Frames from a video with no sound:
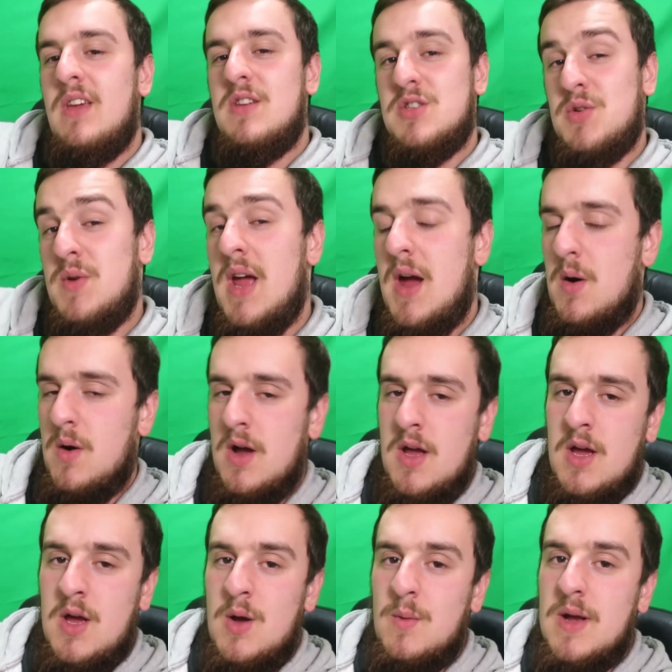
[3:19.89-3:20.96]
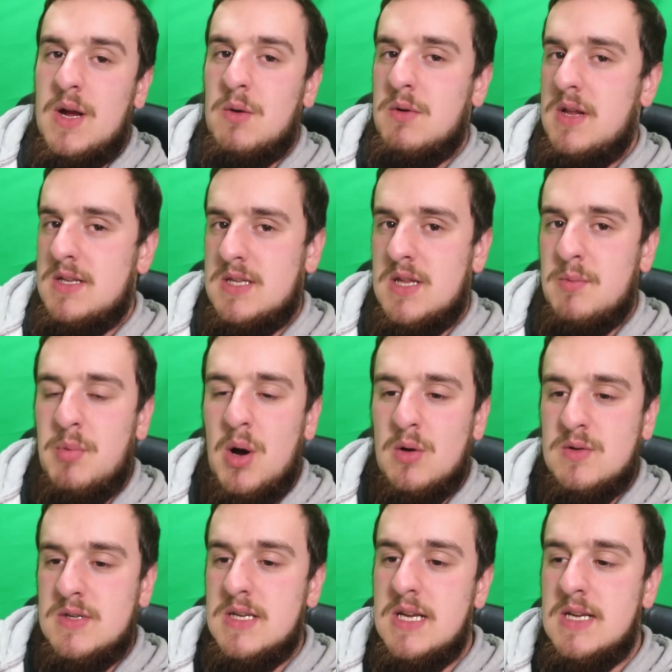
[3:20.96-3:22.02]
So now we're going into the
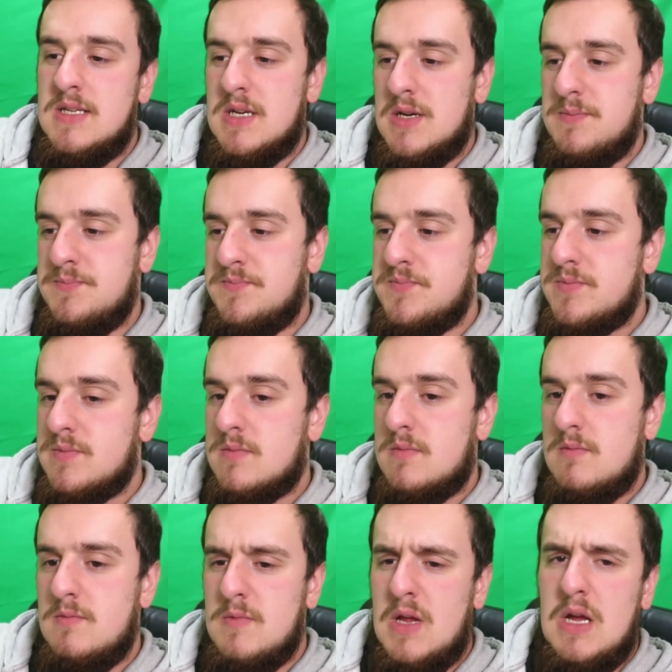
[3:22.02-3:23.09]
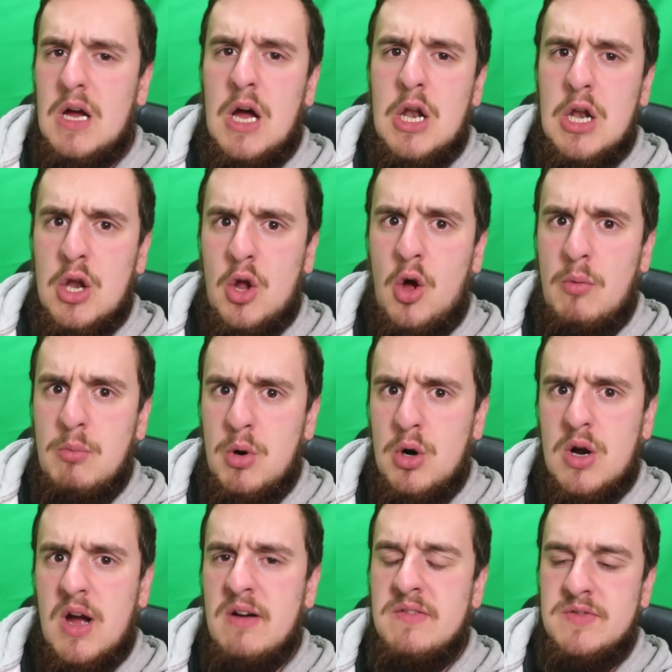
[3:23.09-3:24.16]
postseason a lot
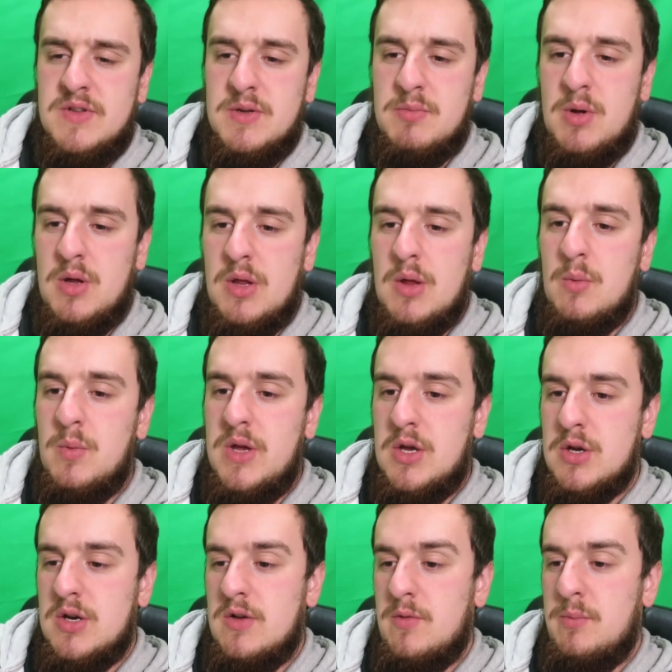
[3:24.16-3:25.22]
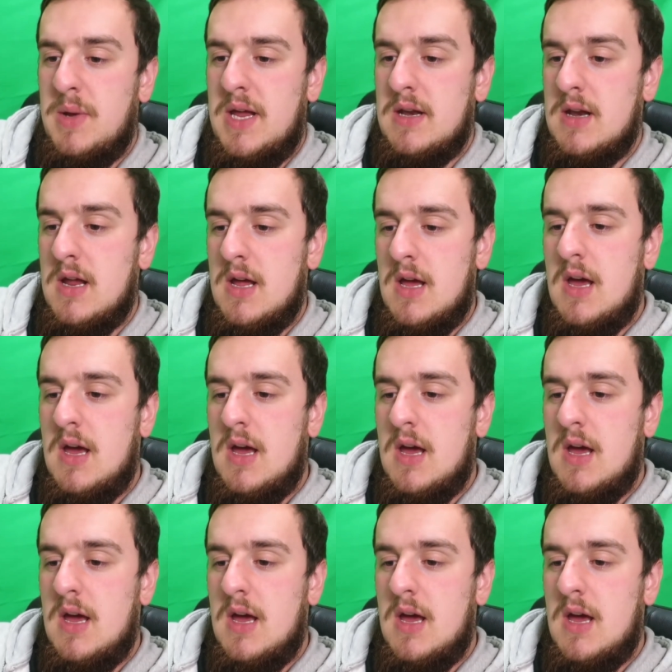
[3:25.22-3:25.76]
more comfortable than we could have been.